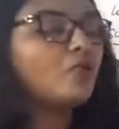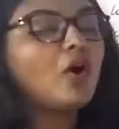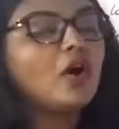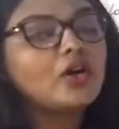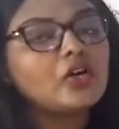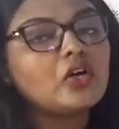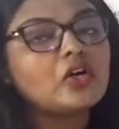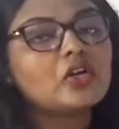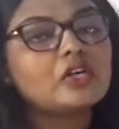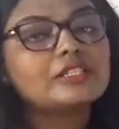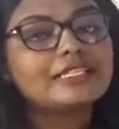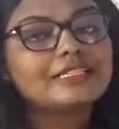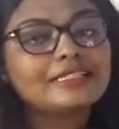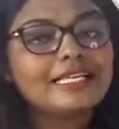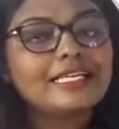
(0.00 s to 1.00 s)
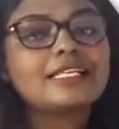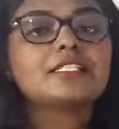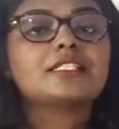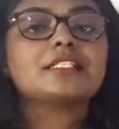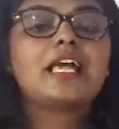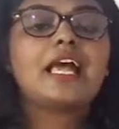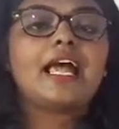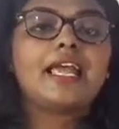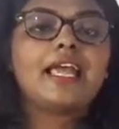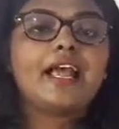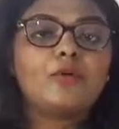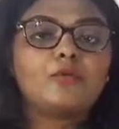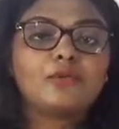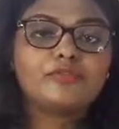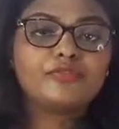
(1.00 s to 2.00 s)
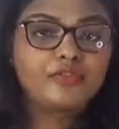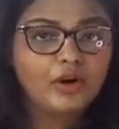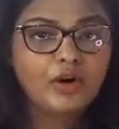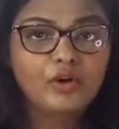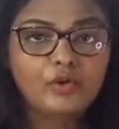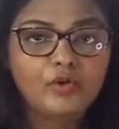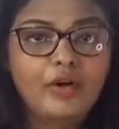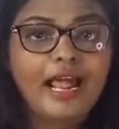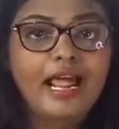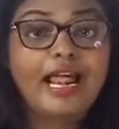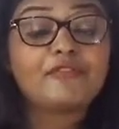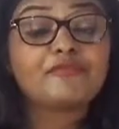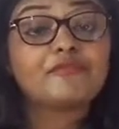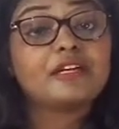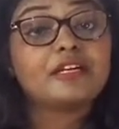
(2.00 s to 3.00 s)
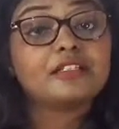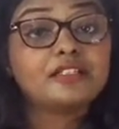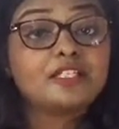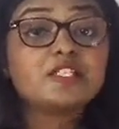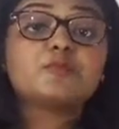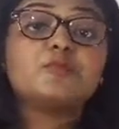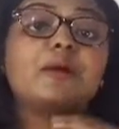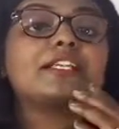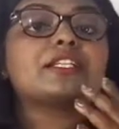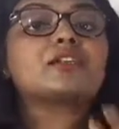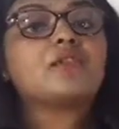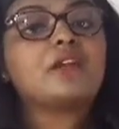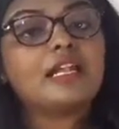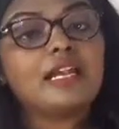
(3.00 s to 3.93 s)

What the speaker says: what are all the things I have to follow after this particular